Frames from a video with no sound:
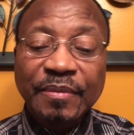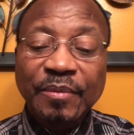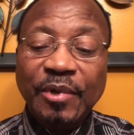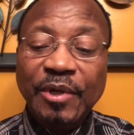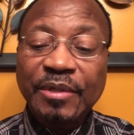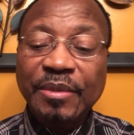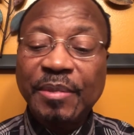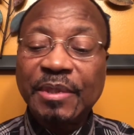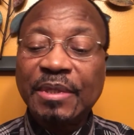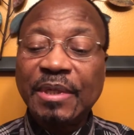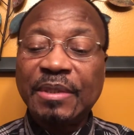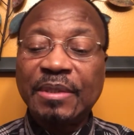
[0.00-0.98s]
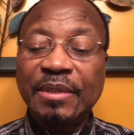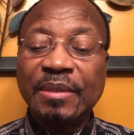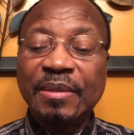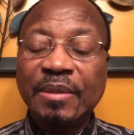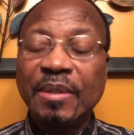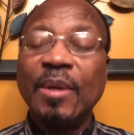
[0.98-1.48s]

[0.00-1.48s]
point number 13,